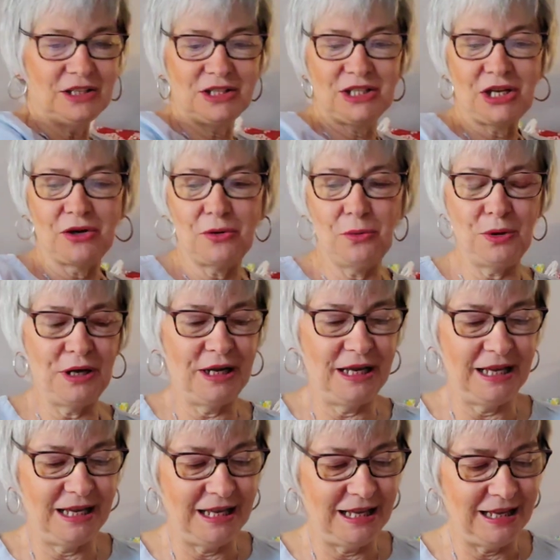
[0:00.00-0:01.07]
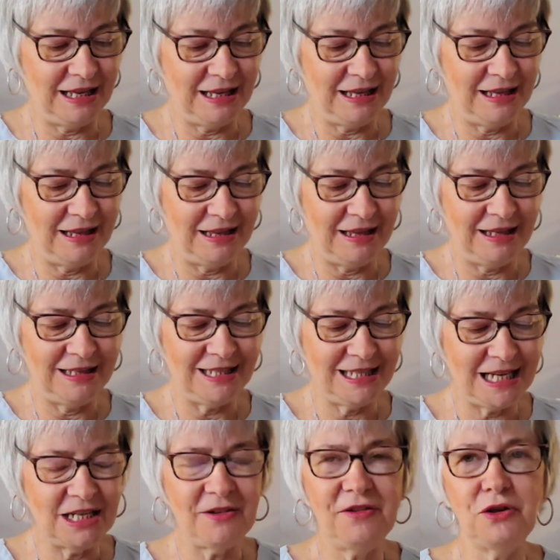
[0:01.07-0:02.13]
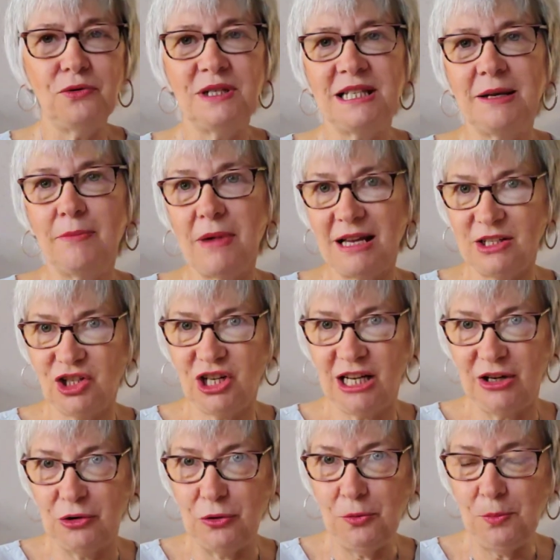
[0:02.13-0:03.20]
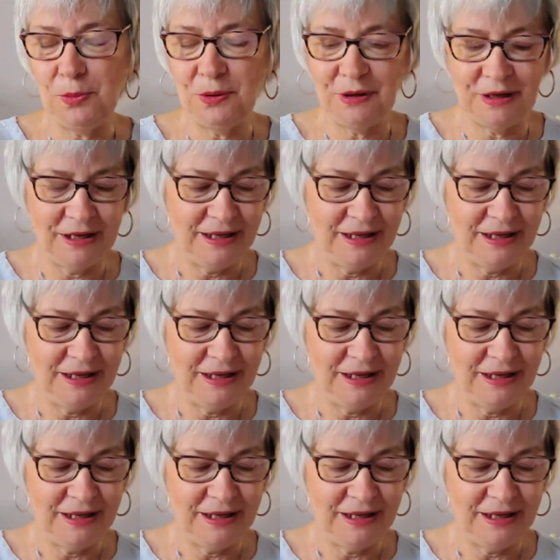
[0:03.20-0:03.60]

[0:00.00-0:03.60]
So instead of using magic loop,